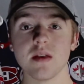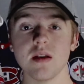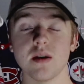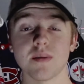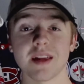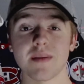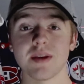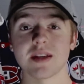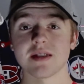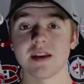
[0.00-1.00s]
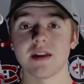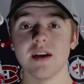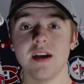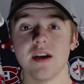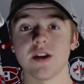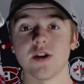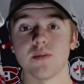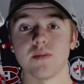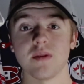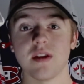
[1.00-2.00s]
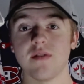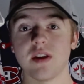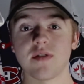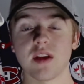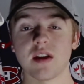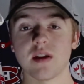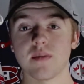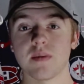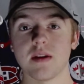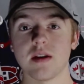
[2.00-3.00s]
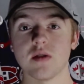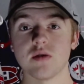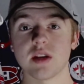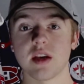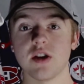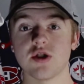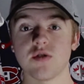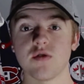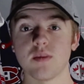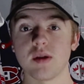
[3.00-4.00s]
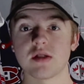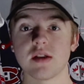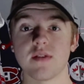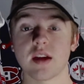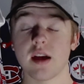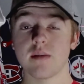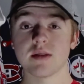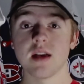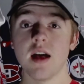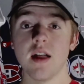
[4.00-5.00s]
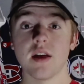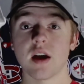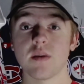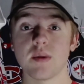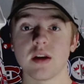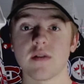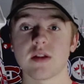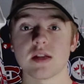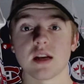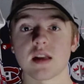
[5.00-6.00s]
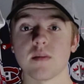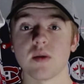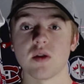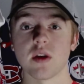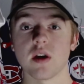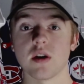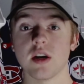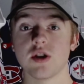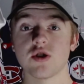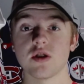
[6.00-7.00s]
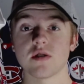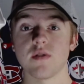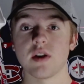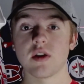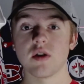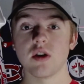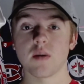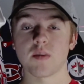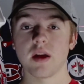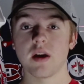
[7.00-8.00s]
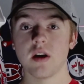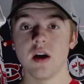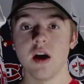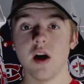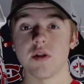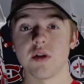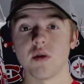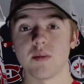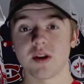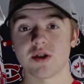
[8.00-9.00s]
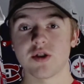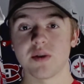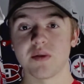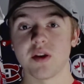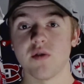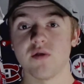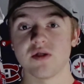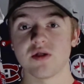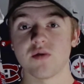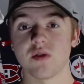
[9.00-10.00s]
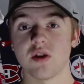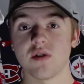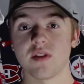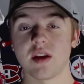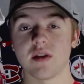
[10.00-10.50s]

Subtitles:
But that being said, even if they end up losing Hischier for about 7 games, that could be enough to sink them early on. Hischier is a very good young player, although I'm not sure he would go first overall if they